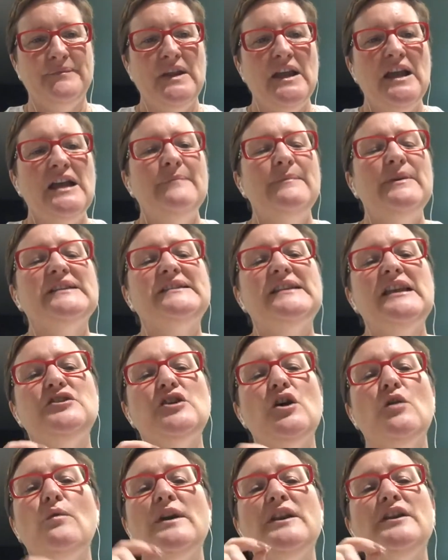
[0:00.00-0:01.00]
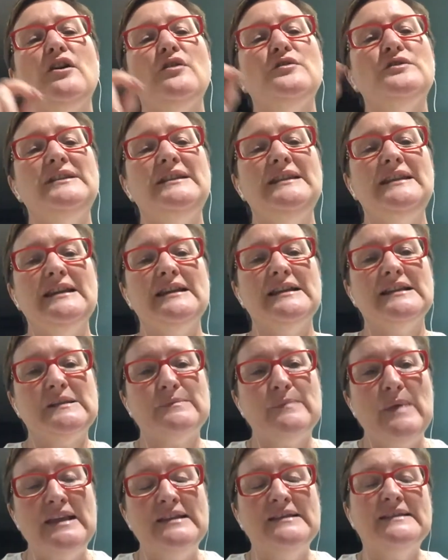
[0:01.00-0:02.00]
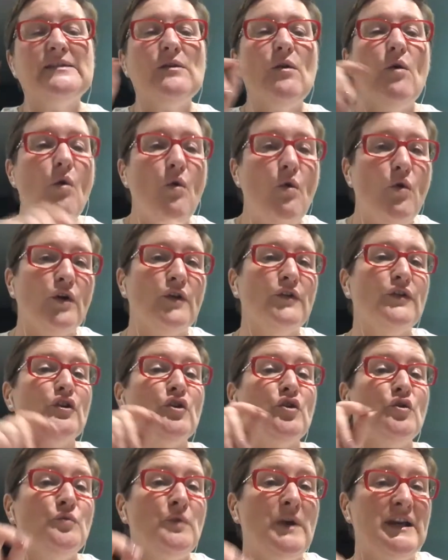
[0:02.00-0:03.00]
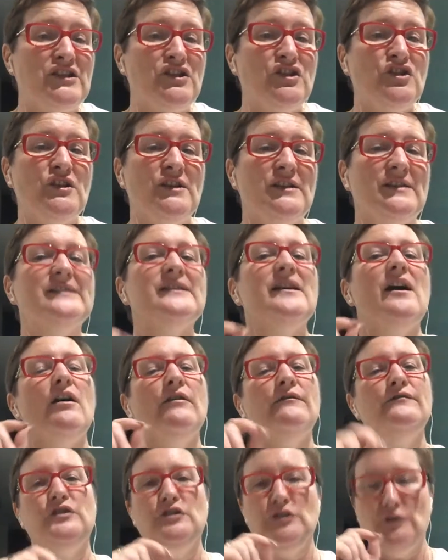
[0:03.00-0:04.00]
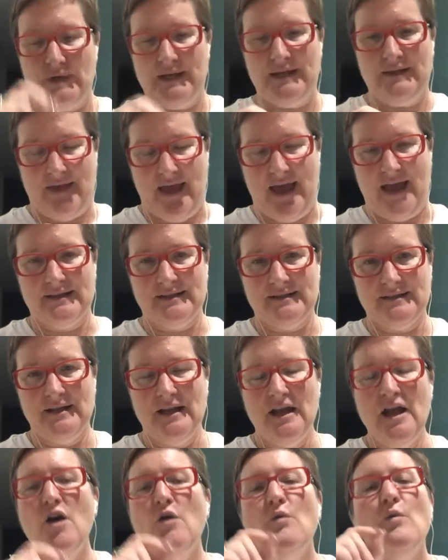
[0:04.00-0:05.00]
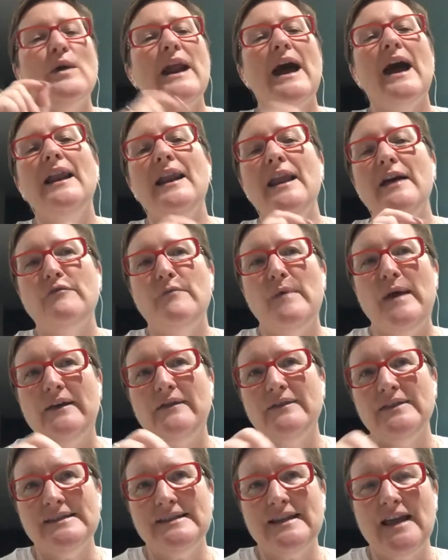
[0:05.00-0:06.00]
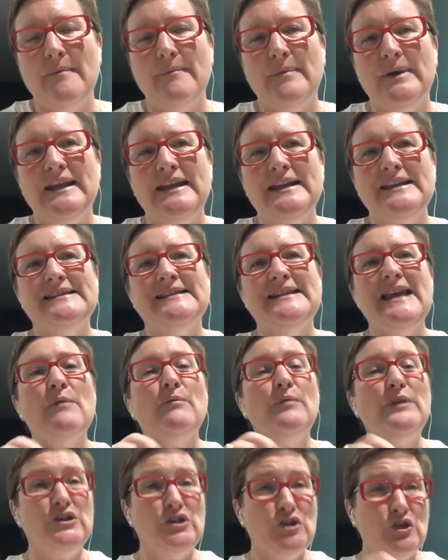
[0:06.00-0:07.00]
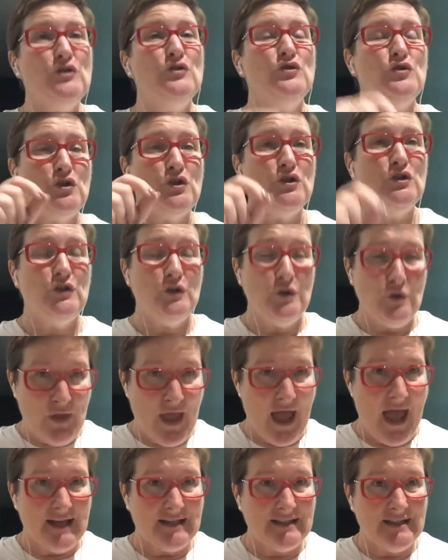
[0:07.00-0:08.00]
because they don't want to go to the expense or the questions of doing that. What I love about this company is that we choose to do that.